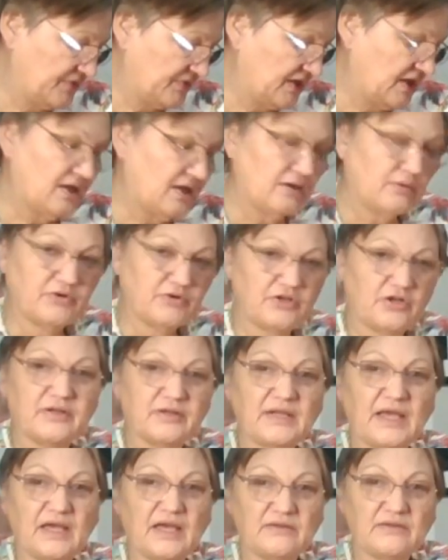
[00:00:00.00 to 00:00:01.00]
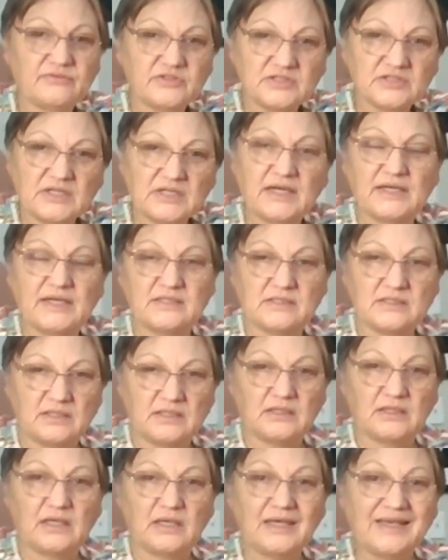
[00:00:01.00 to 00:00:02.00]
we're not advertising
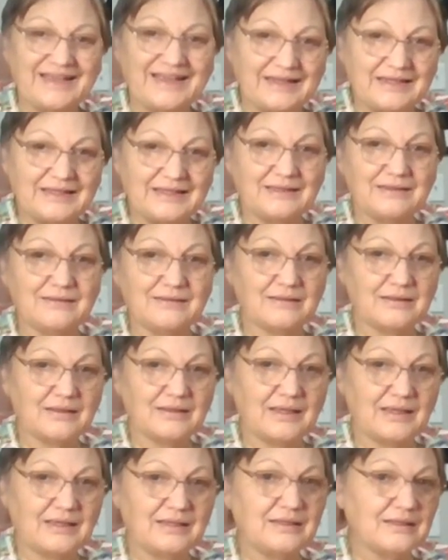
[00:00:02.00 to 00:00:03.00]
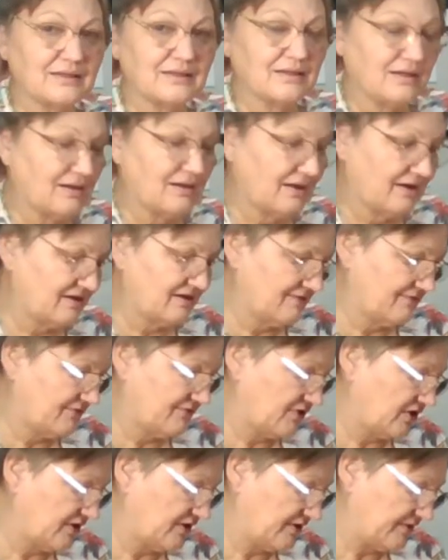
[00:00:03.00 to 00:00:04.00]
any kind of
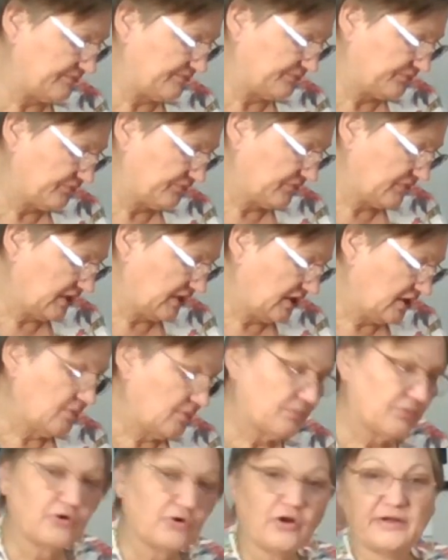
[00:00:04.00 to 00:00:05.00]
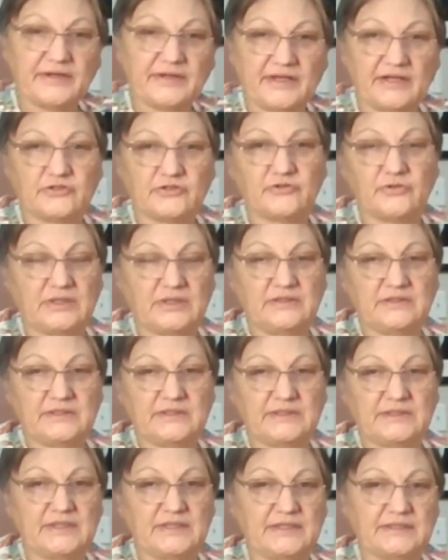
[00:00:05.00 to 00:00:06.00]
product or anything
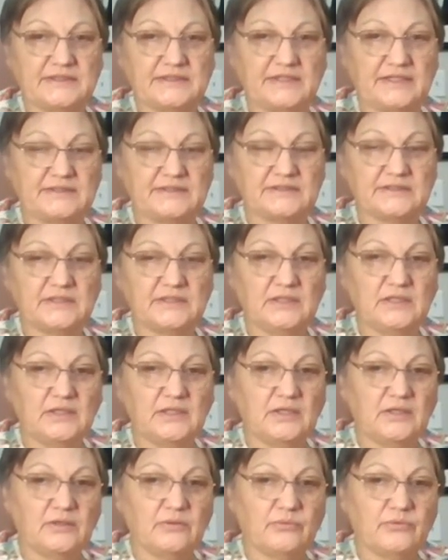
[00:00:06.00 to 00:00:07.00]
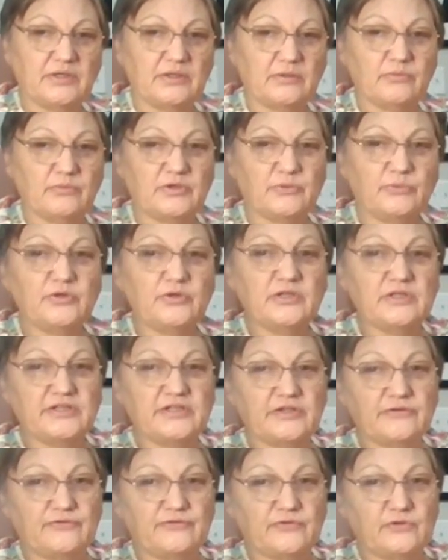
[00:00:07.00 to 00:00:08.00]
like that. We will in the
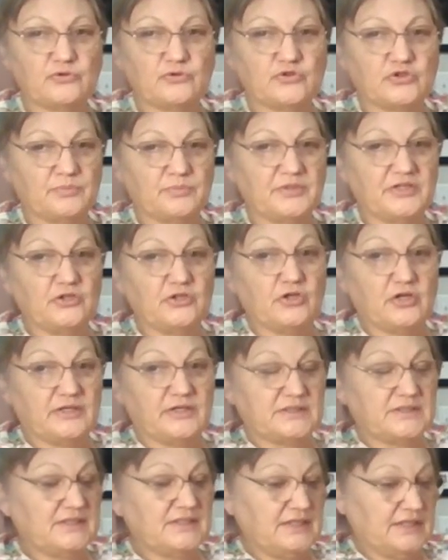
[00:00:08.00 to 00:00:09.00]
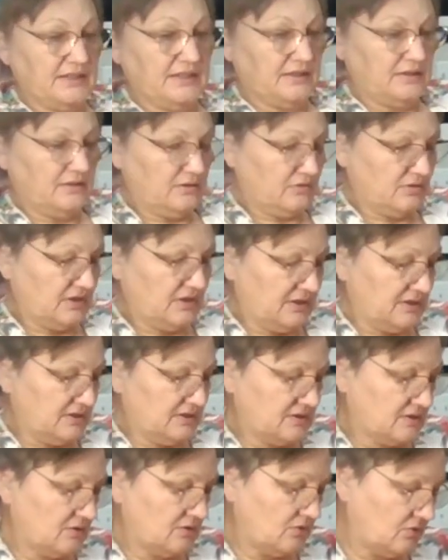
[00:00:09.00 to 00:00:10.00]
future, but not today. Okay,
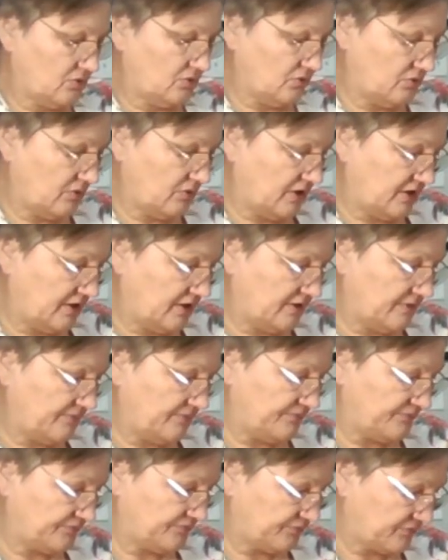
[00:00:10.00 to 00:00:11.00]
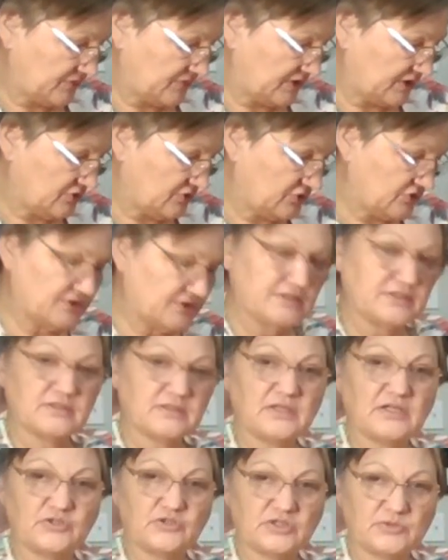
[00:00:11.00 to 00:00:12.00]
so I
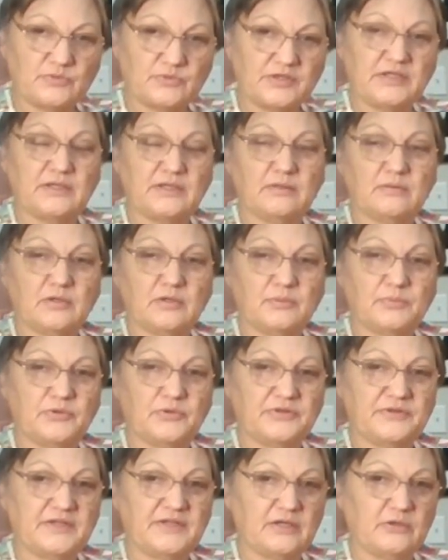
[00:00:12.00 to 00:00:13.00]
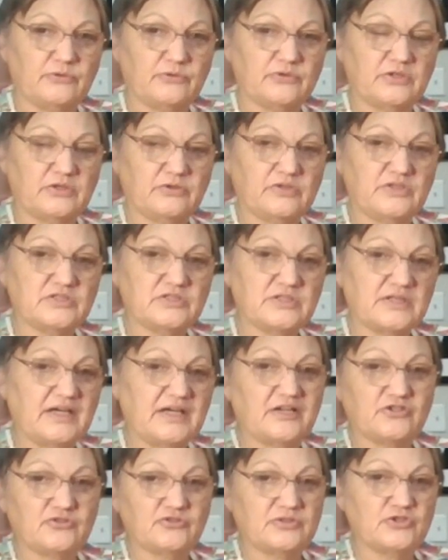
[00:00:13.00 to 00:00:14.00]
just want to put that out there. These are
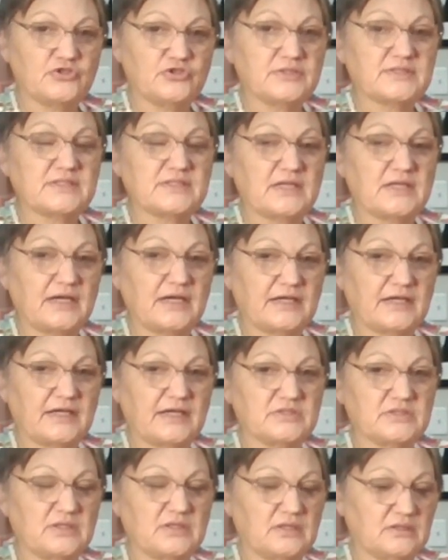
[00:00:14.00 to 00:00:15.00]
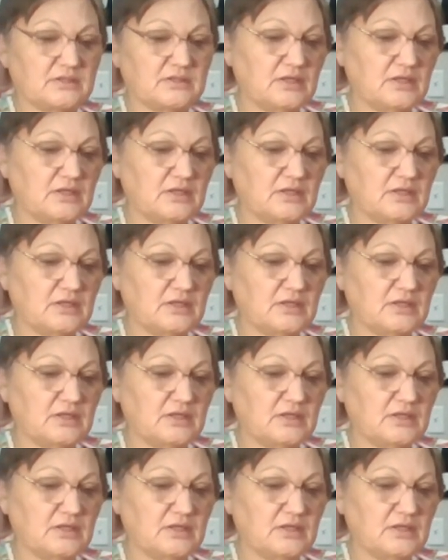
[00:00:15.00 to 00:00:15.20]
actually just items that